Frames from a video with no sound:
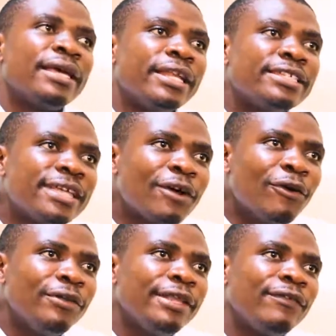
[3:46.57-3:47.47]
The
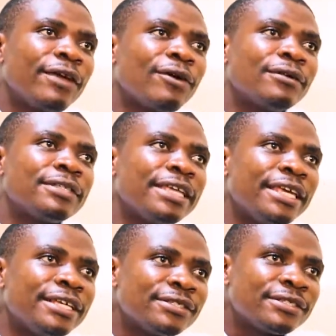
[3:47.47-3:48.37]
second
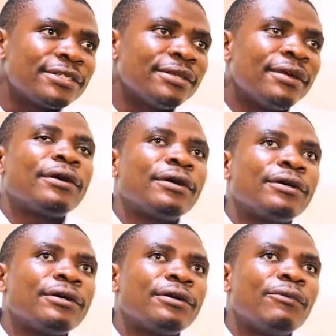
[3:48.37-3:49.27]
difficulty is
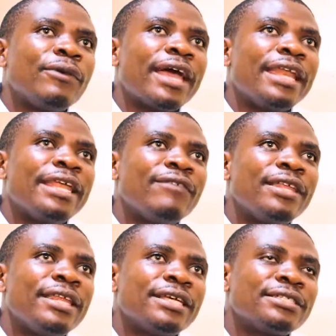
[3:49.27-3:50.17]
we are
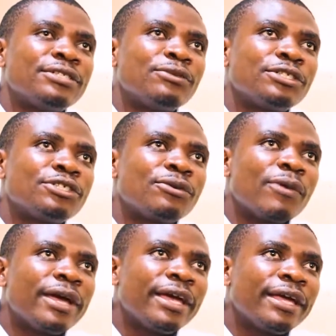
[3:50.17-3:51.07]
living in a situation
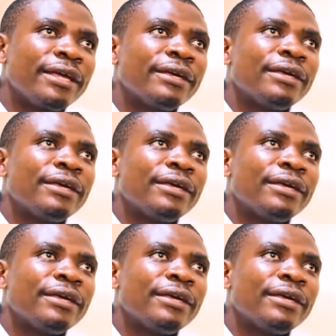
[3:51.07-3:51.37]
where